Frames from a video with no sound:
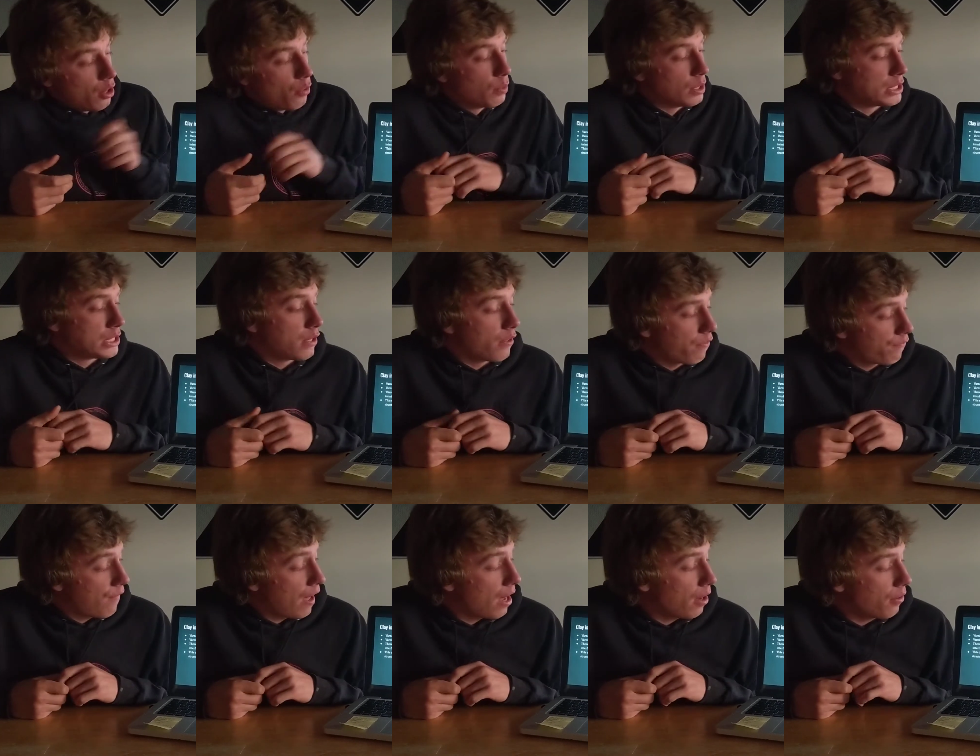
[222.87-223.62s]
was
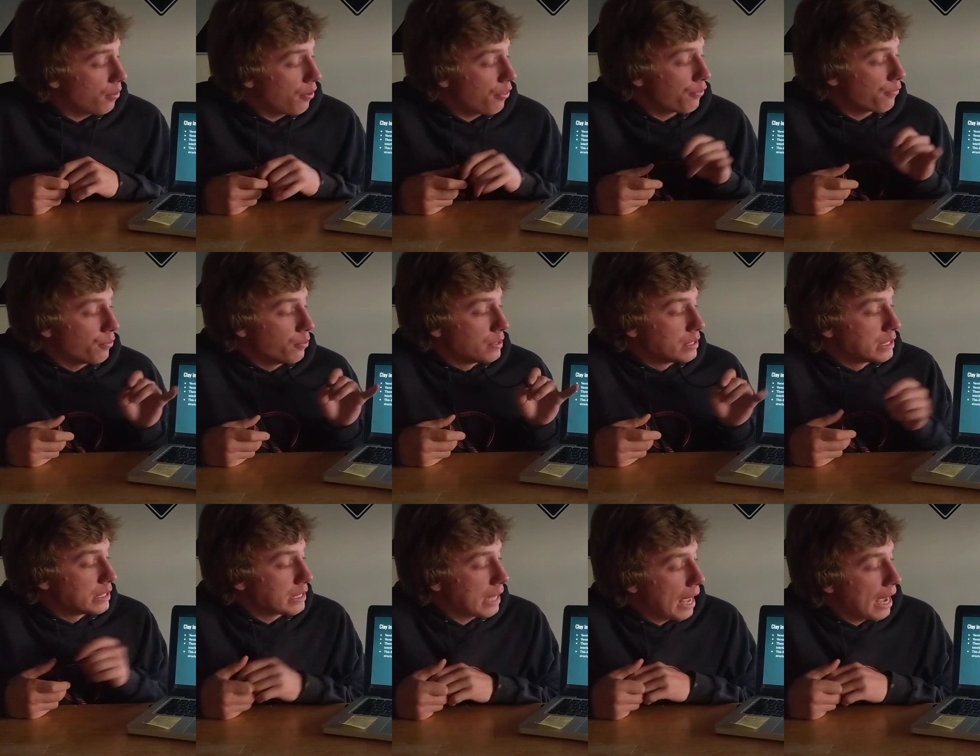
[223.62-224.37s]
found through
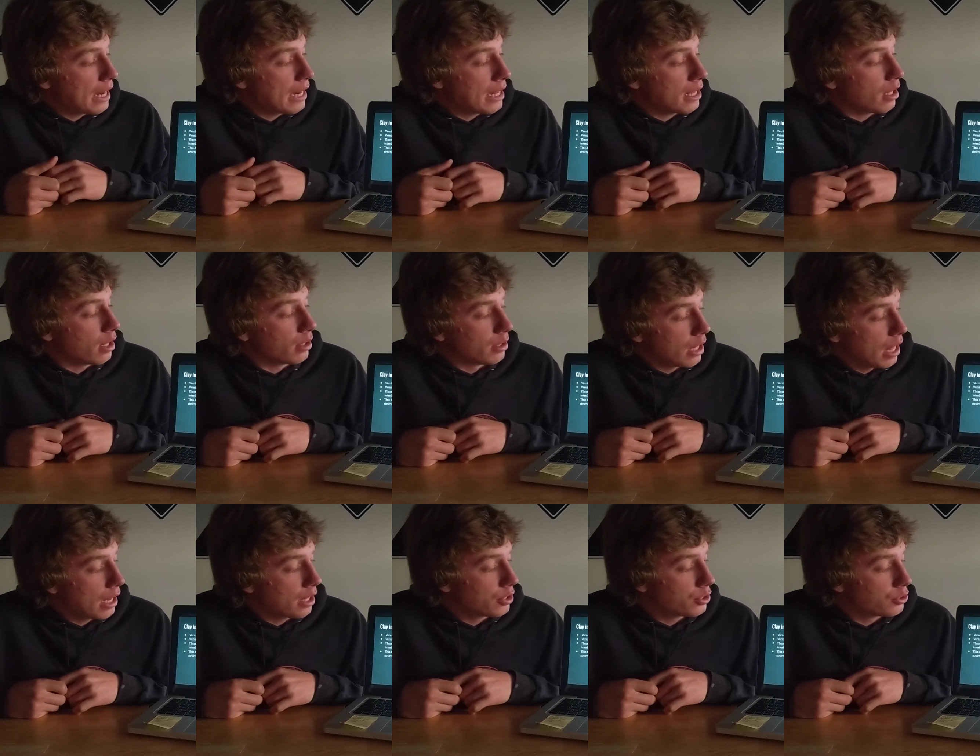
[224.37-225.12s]
scanning
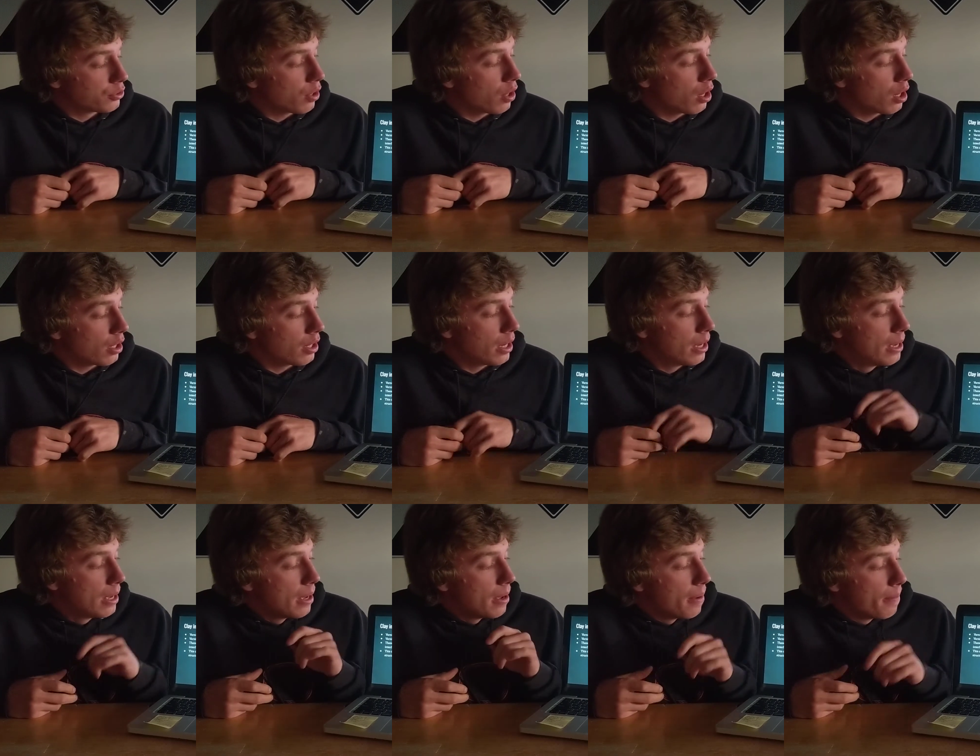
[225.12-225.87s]

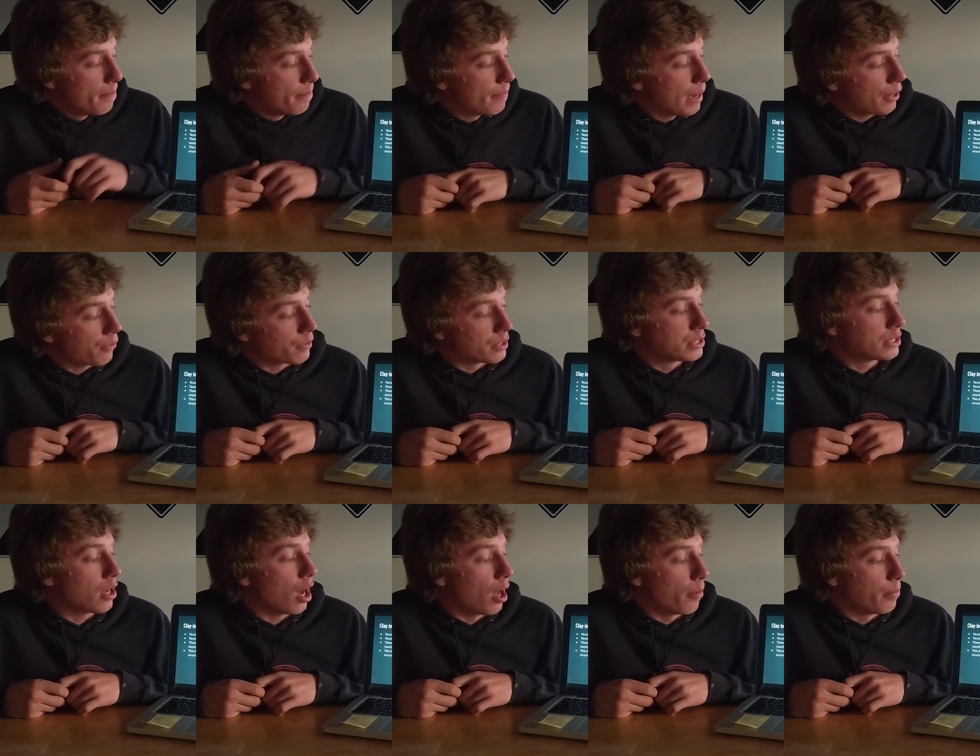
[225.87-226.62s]
electron
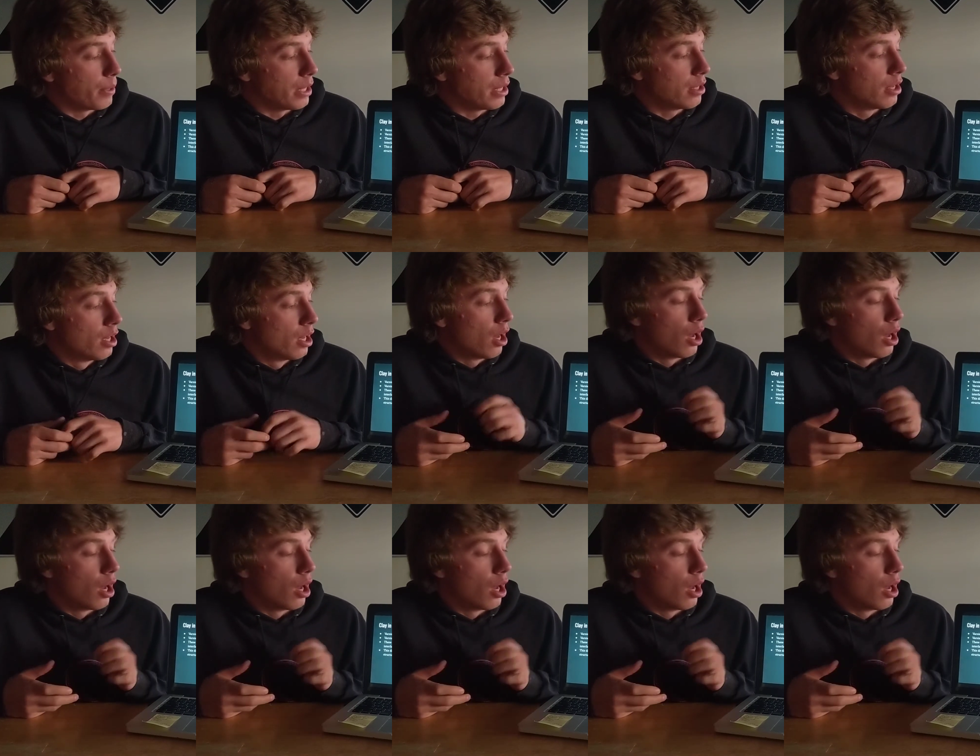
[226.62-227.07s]
microscopy,